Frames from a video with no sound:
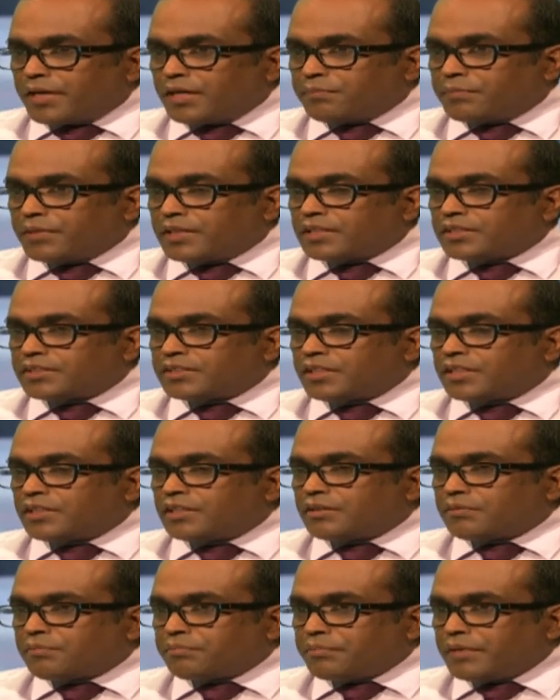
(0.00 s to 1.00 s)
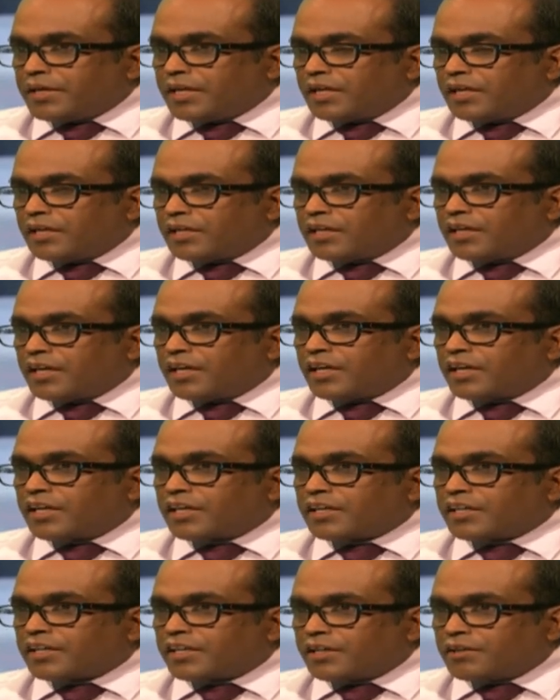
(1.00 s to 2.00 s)
person may
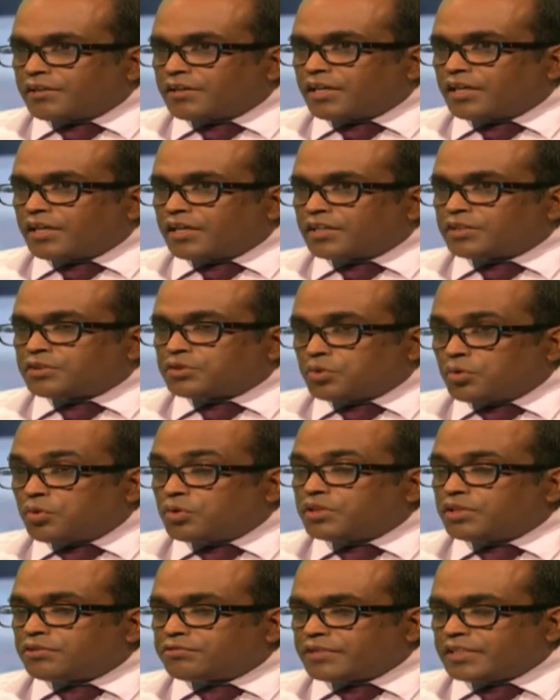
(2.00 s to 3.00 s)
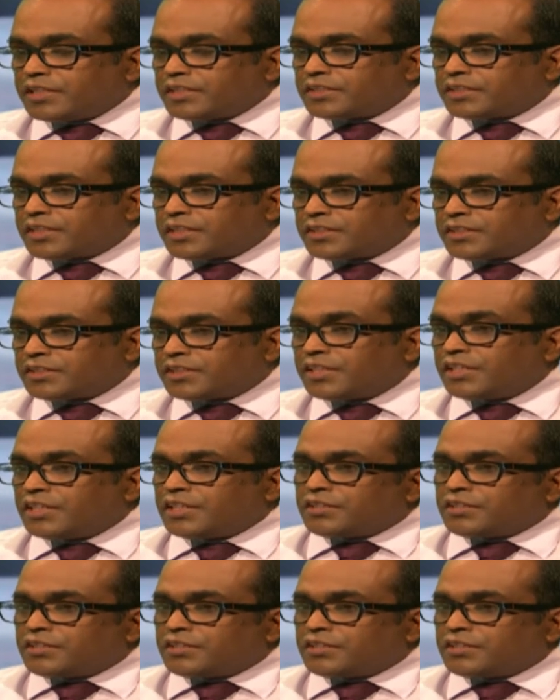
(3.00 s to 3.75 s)
show the features